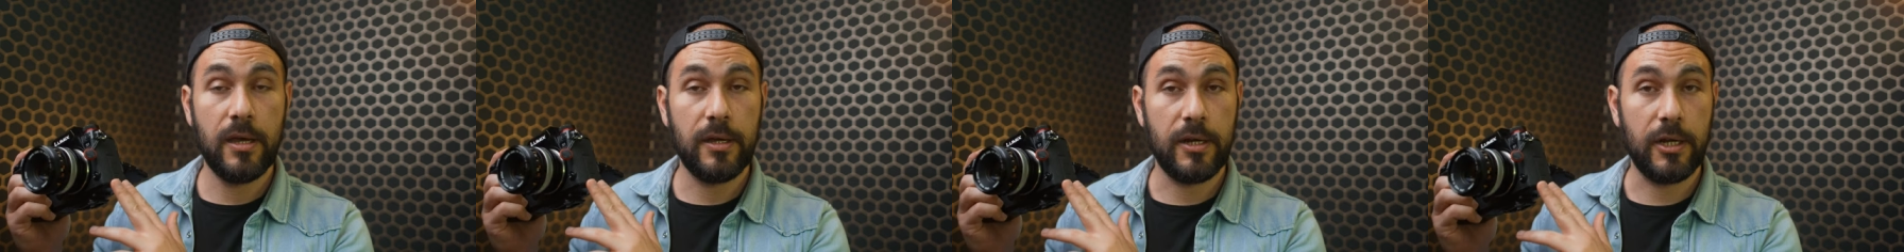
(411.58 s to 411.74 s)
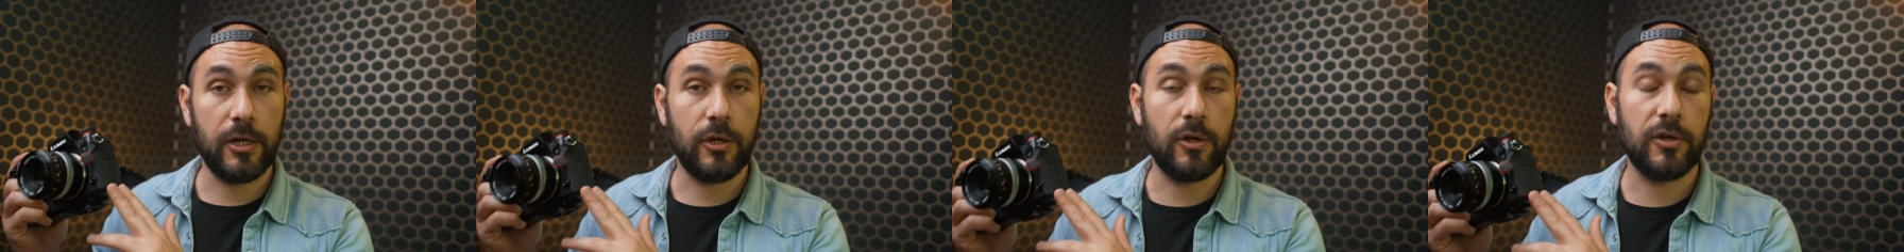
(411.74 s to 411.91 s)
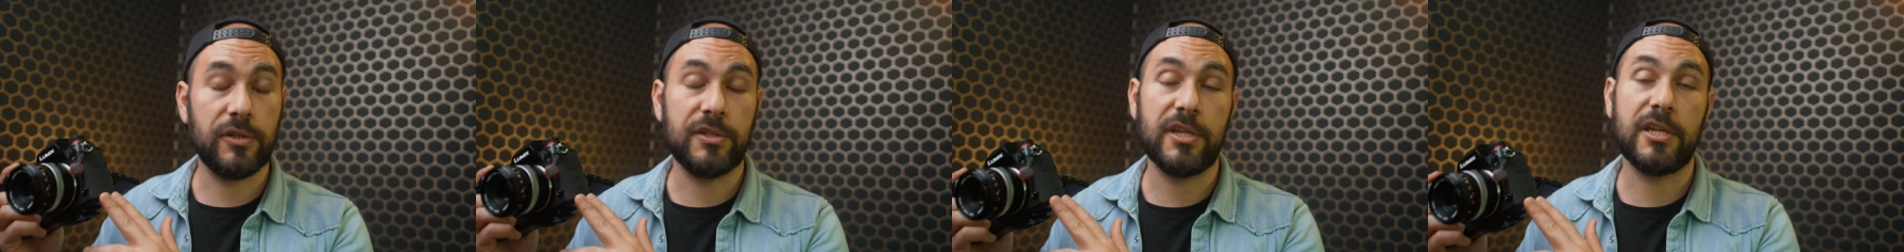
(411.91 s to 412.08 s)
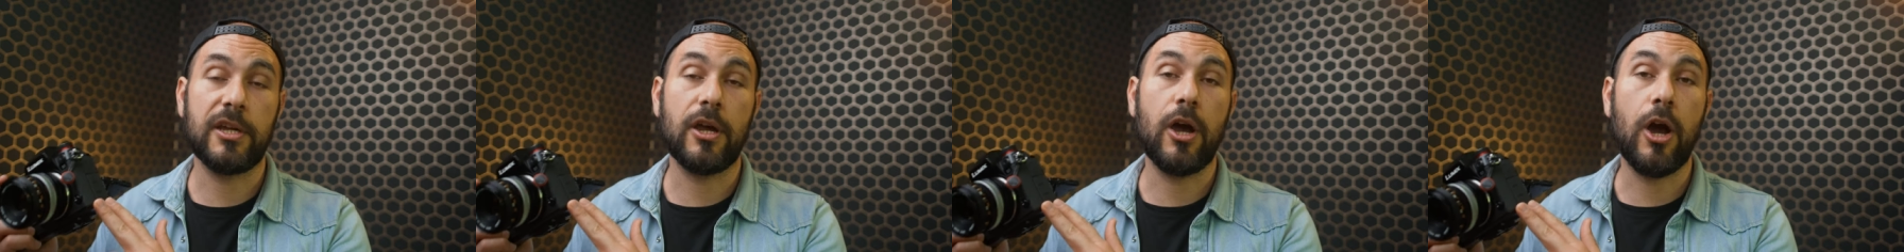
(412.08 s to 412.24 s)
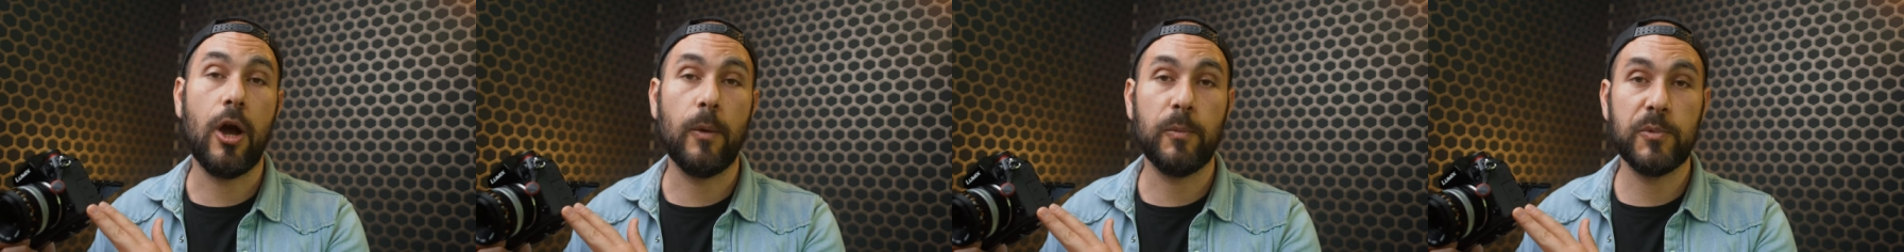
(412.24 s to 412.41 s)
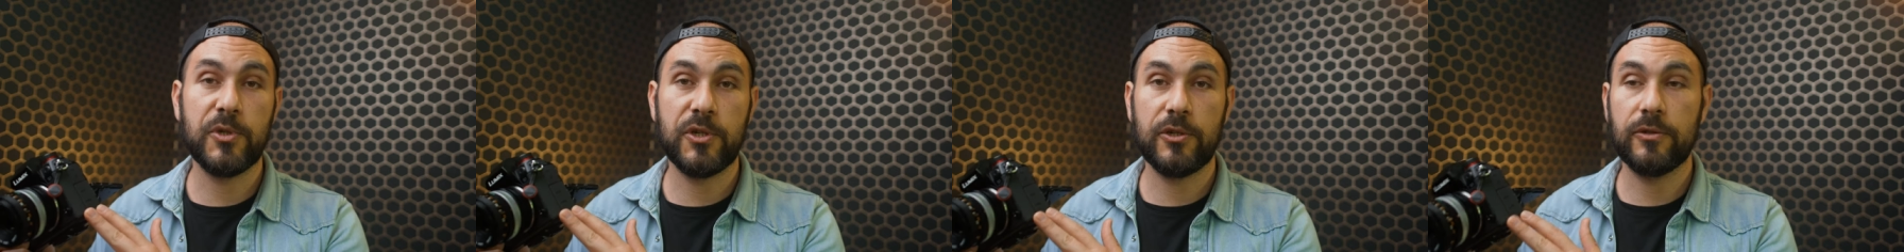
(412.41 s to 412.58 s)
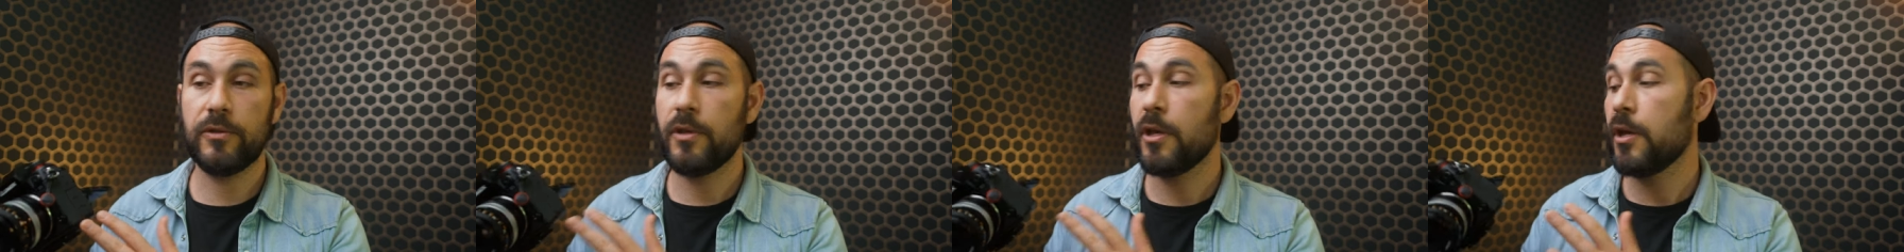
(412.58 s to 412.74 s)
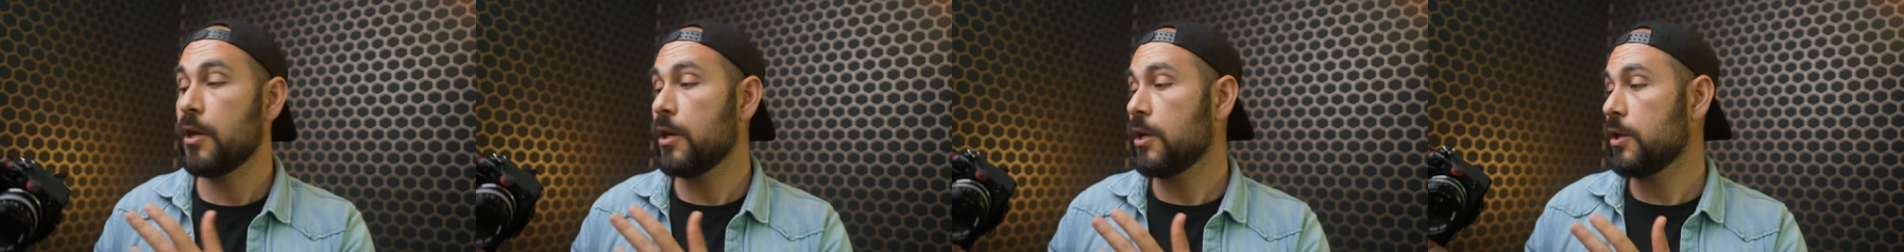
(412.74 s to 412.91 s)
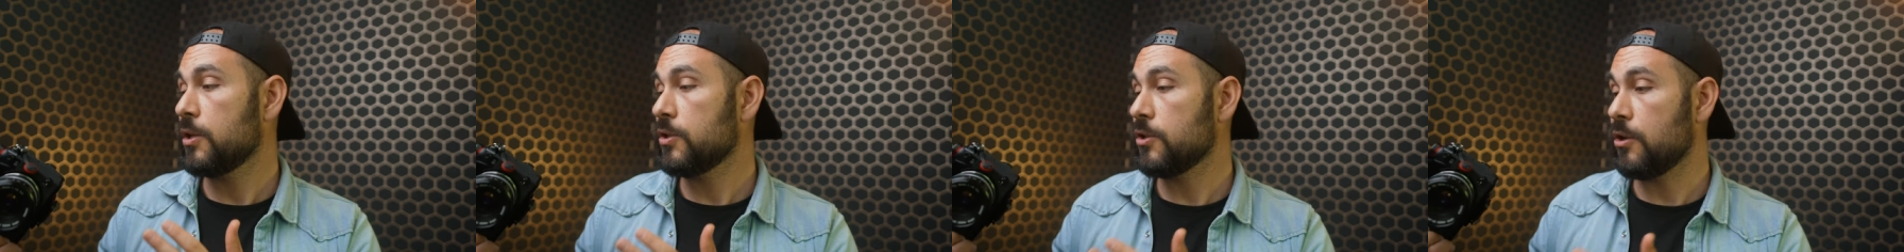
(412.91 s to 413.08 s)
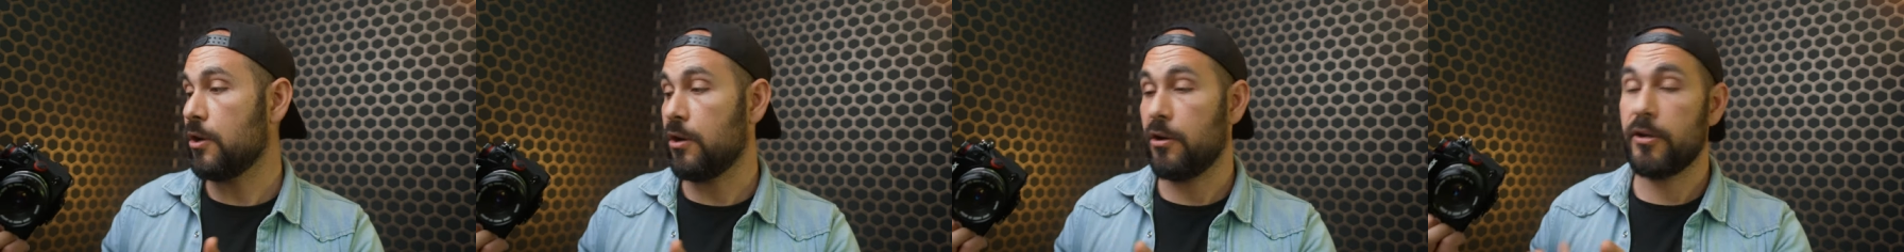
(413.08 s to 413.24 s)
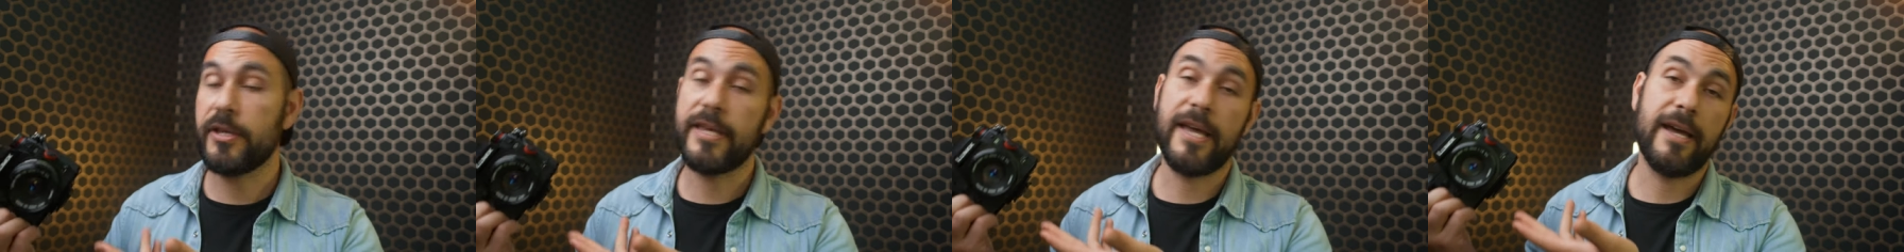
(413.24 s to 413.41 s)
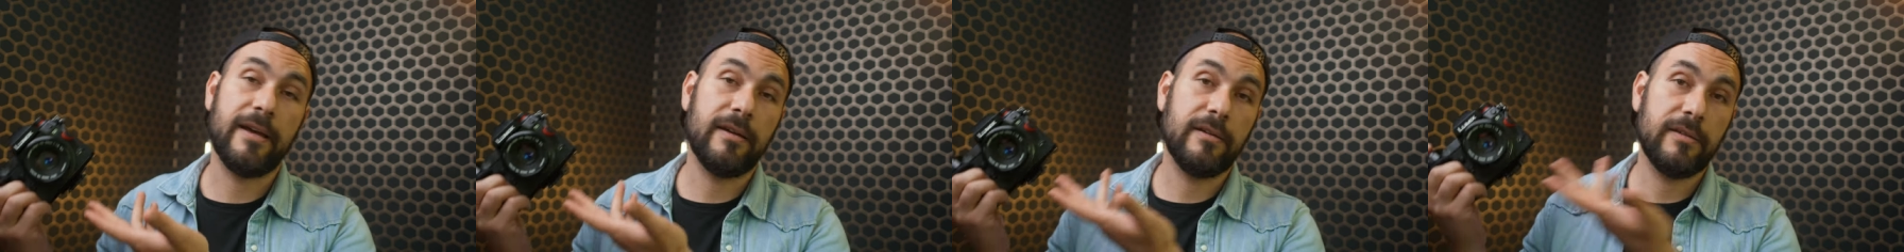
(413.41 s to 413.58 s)
recording option, so
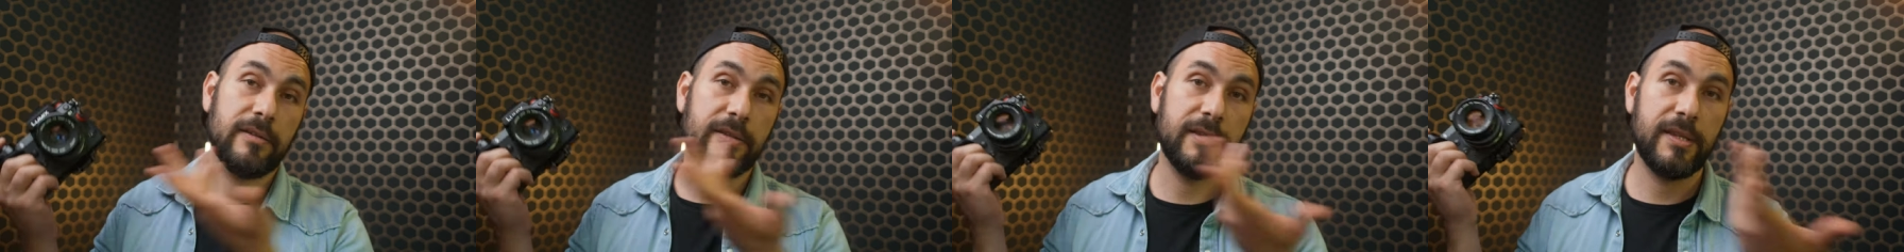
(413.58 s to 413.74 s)
yeah,